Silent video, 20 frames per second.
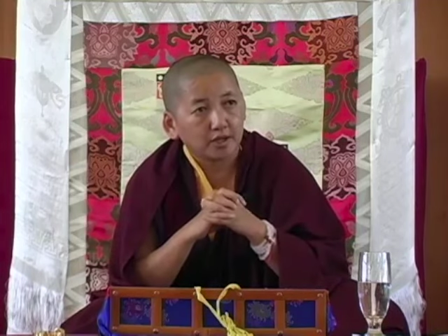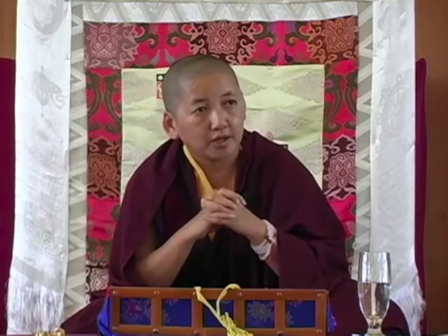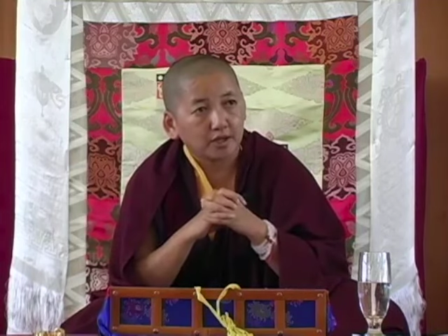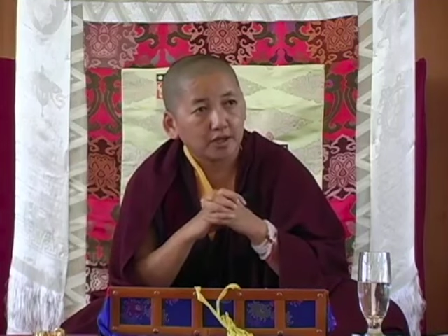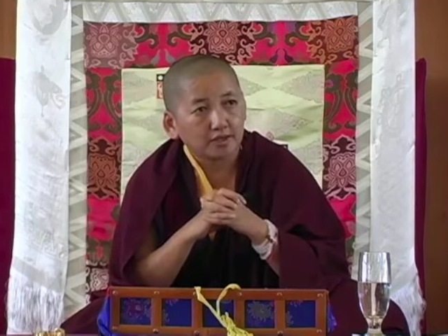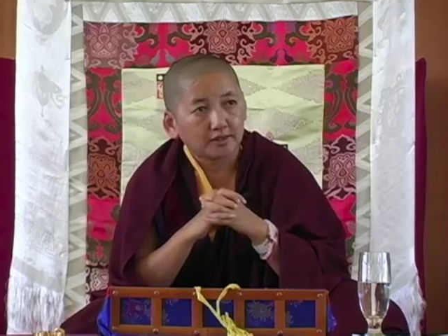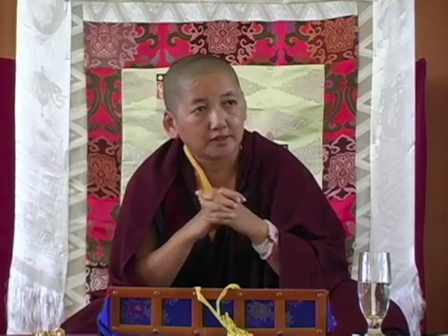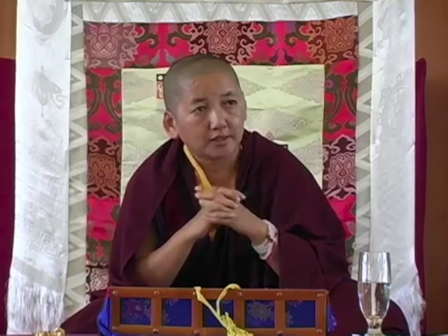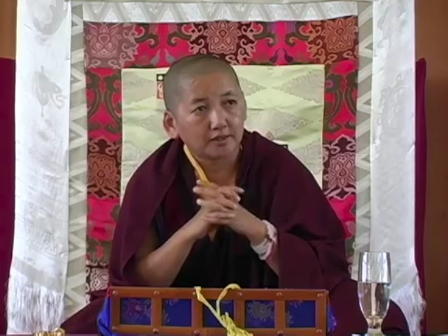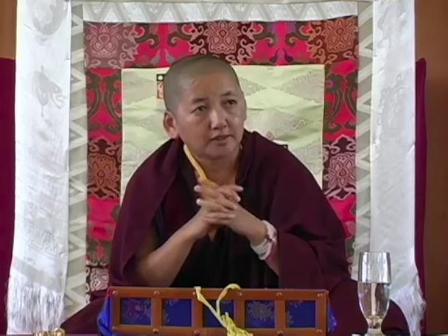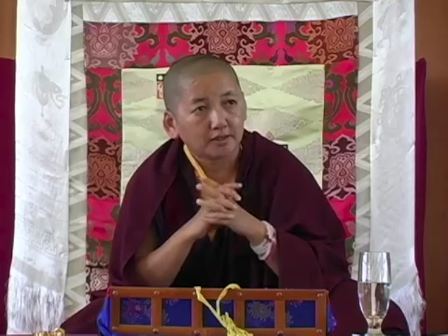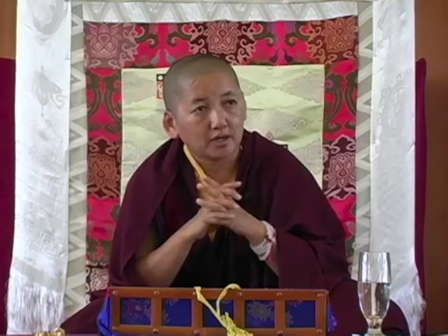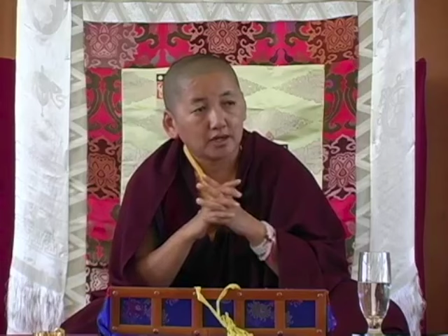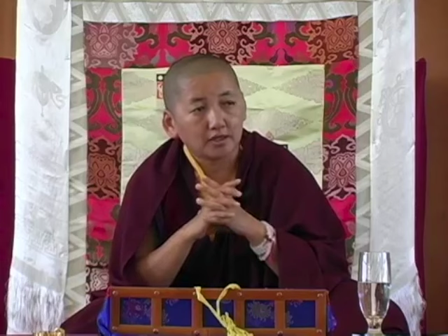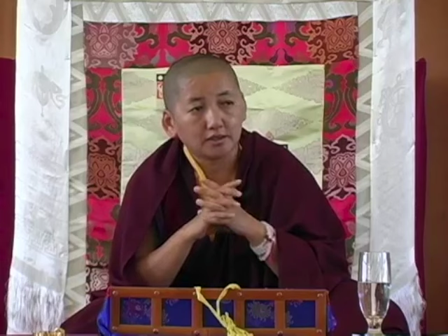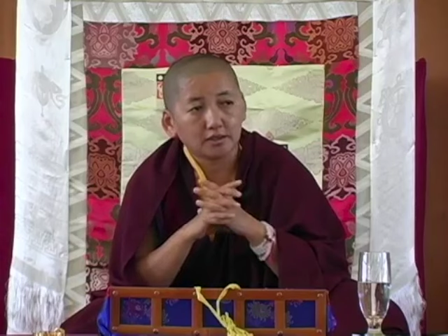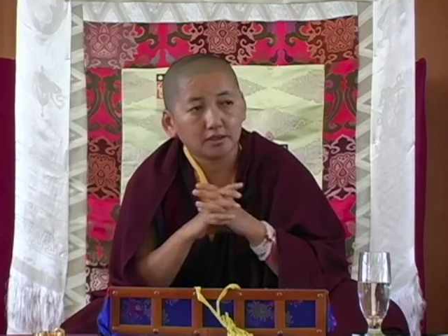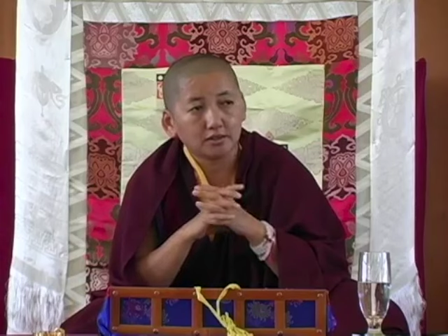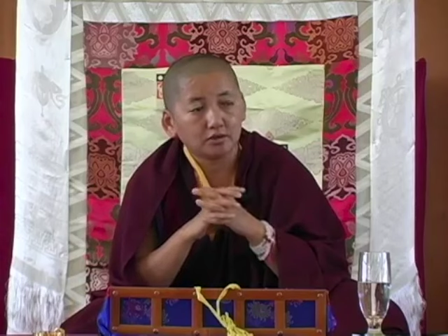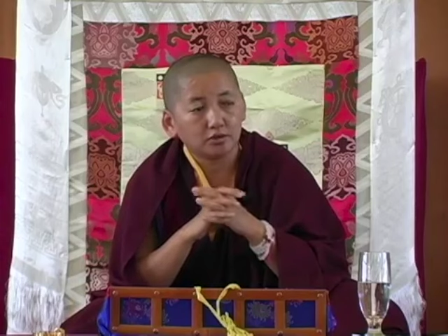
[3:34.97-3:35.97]
At that,
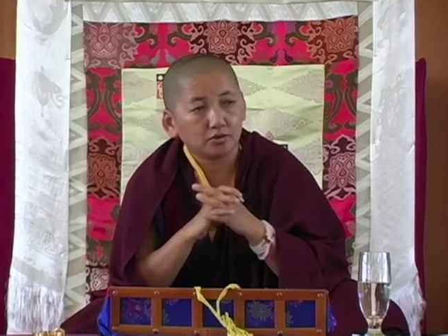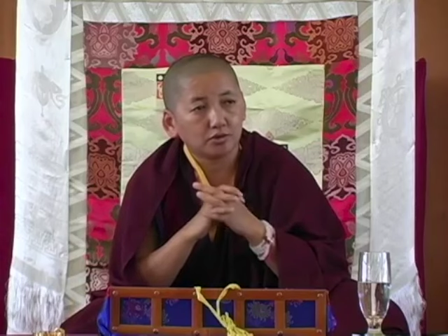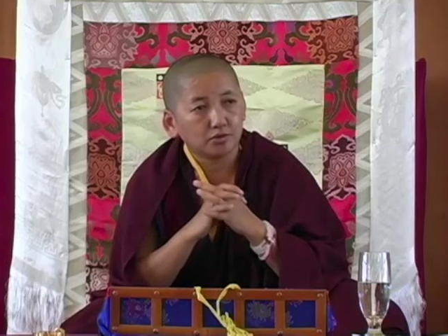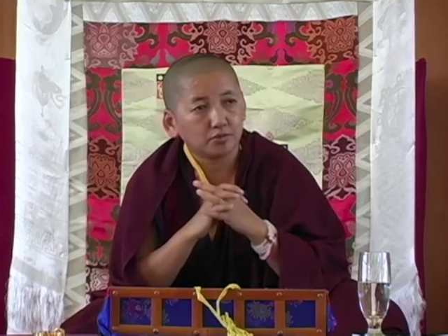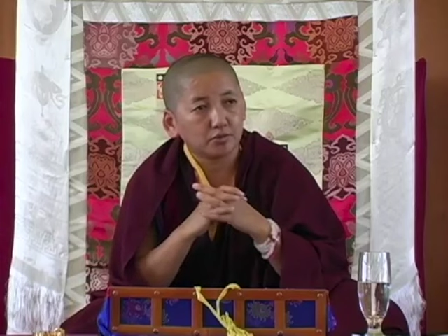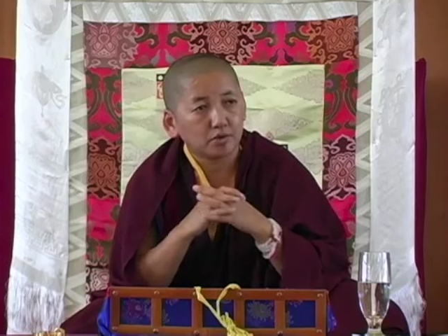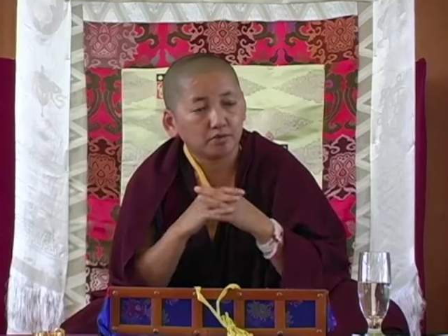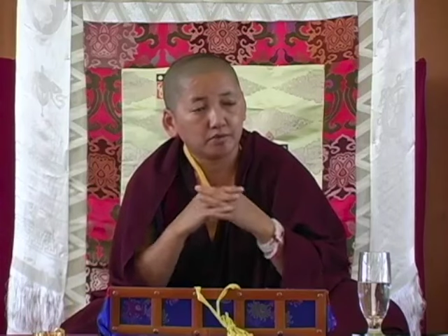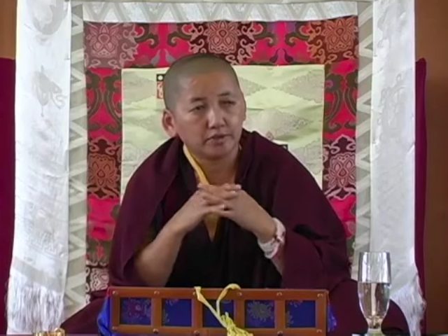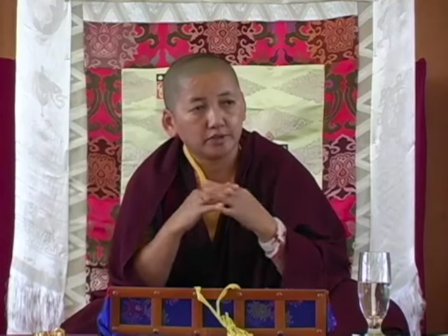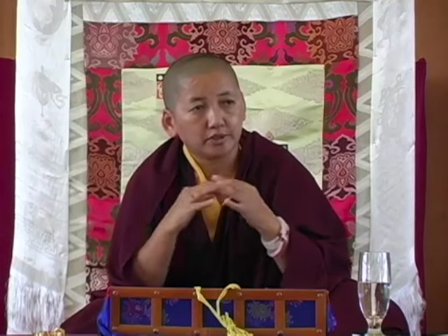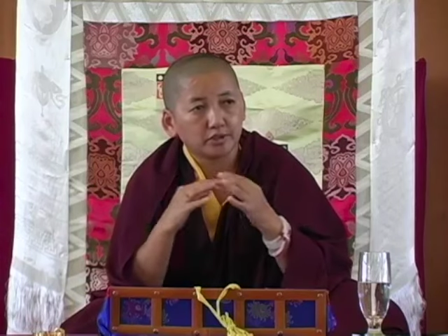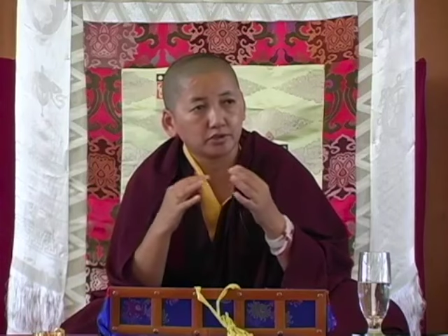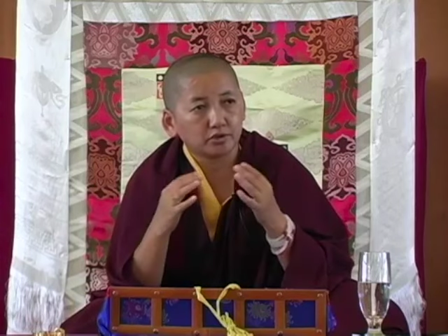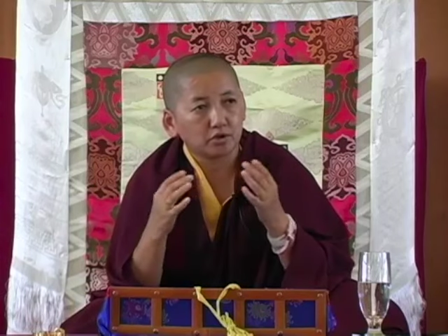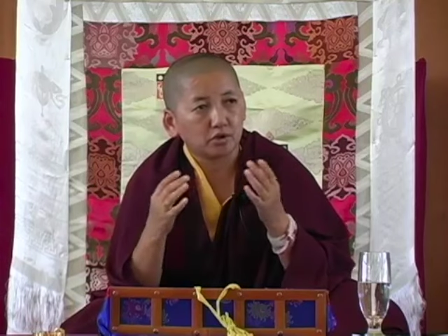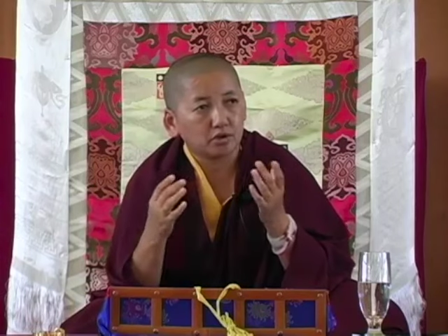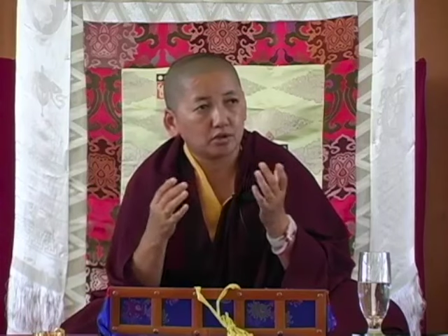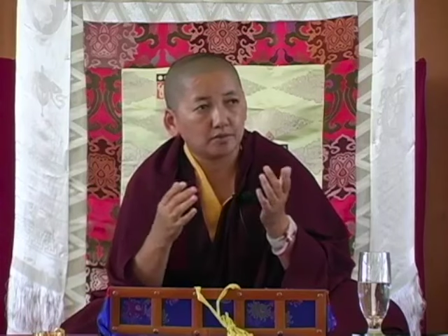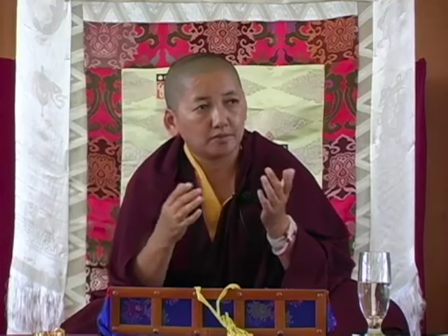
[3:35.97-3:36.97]
until those moments,
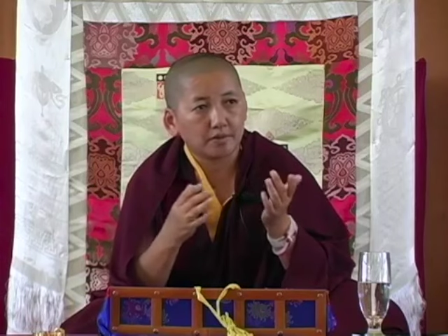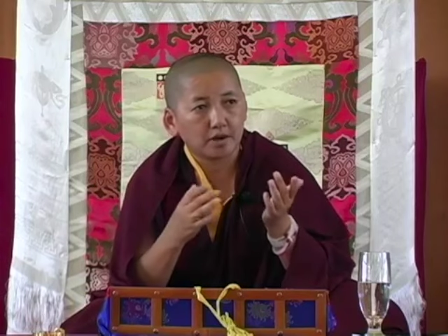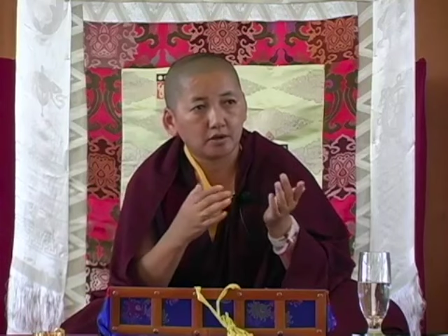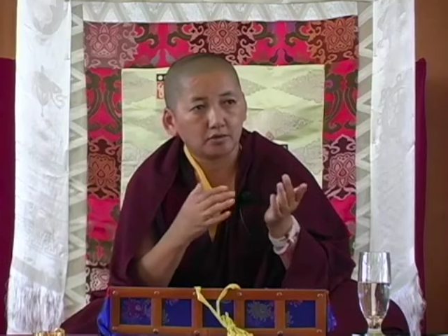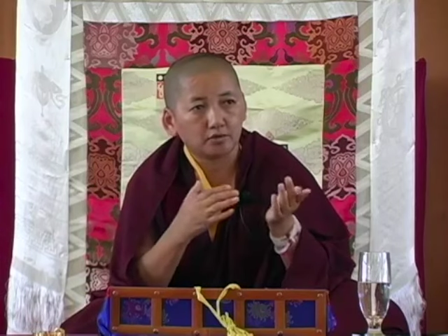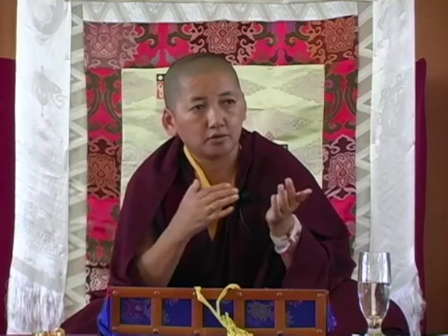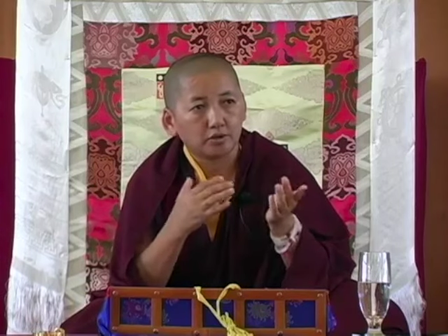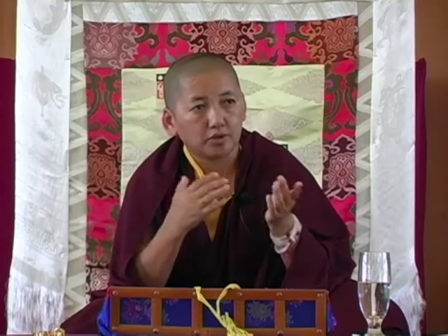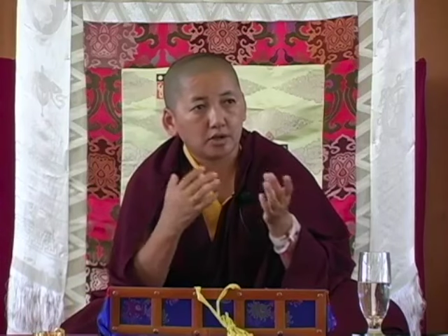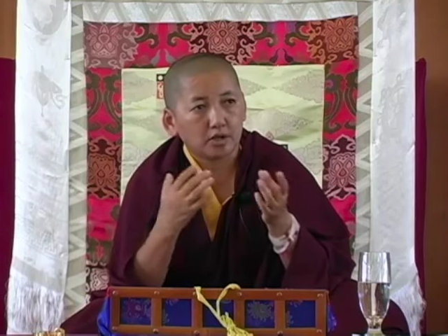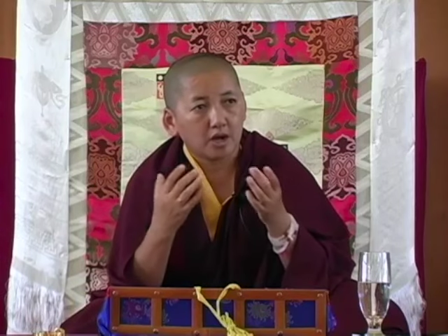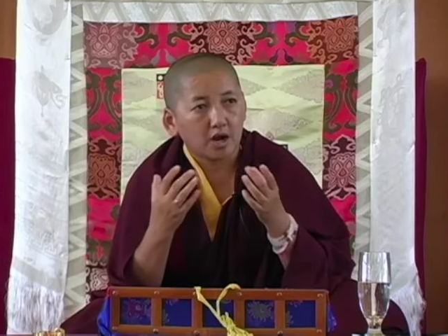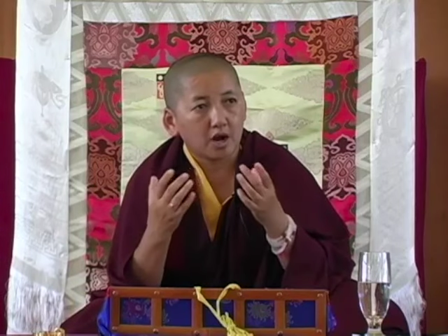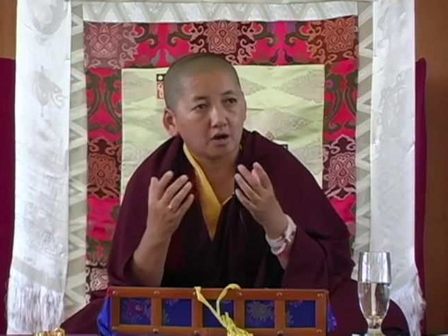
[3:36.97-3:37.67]
it's all about